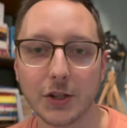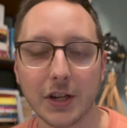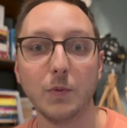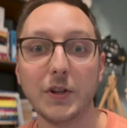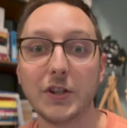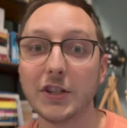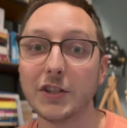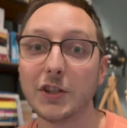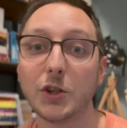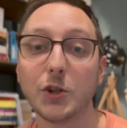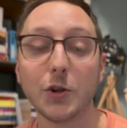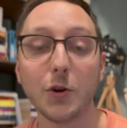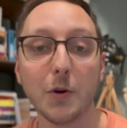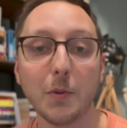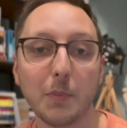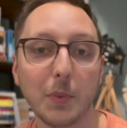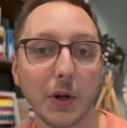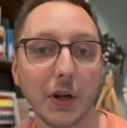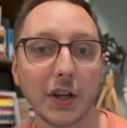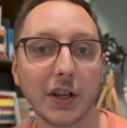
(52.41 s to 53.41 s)
which is a short
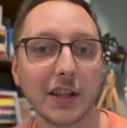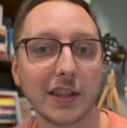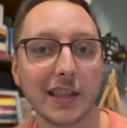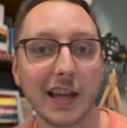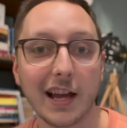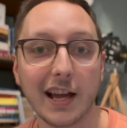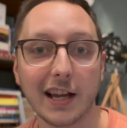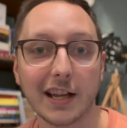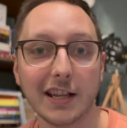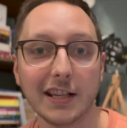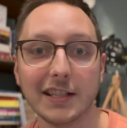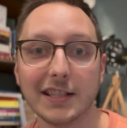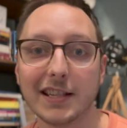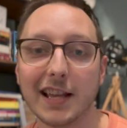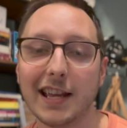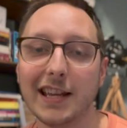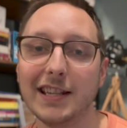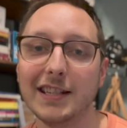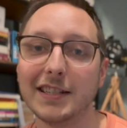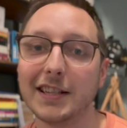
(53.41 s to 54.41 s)
book that
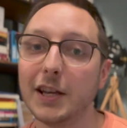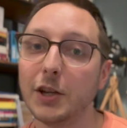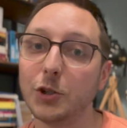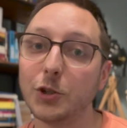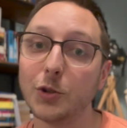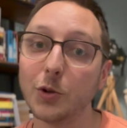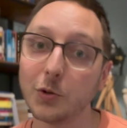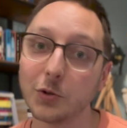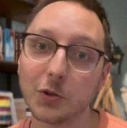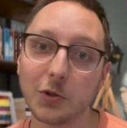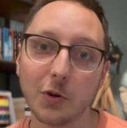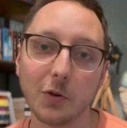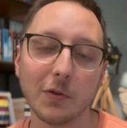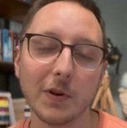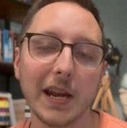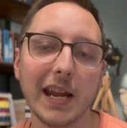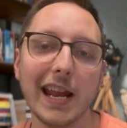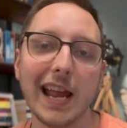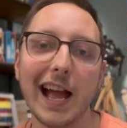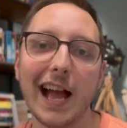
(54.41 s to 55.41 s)
contains a short story